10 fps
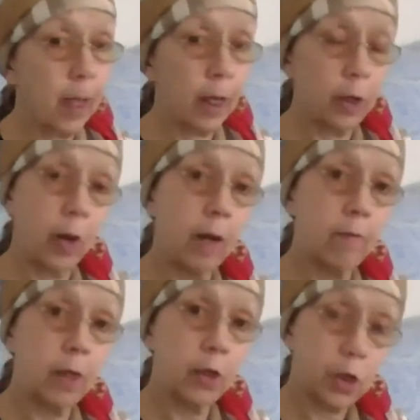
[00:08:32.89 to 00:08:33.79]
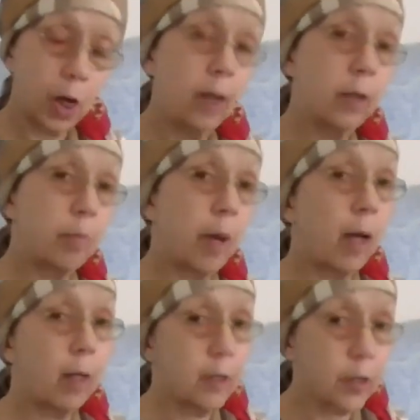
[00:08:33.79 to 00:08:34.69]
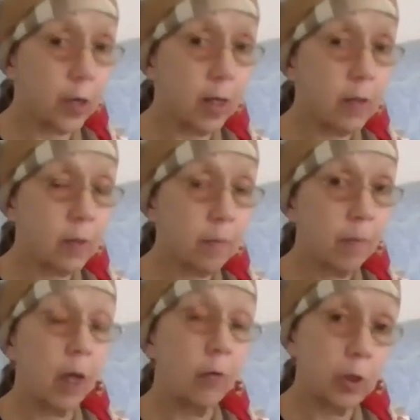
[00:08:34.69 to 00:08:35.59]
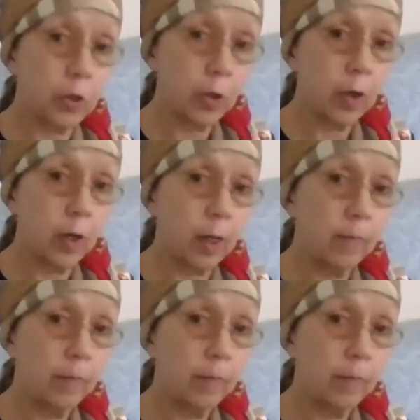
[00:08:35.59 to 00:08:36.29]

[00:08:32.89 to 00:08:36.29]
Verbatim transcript: and you have the child apologize and return it.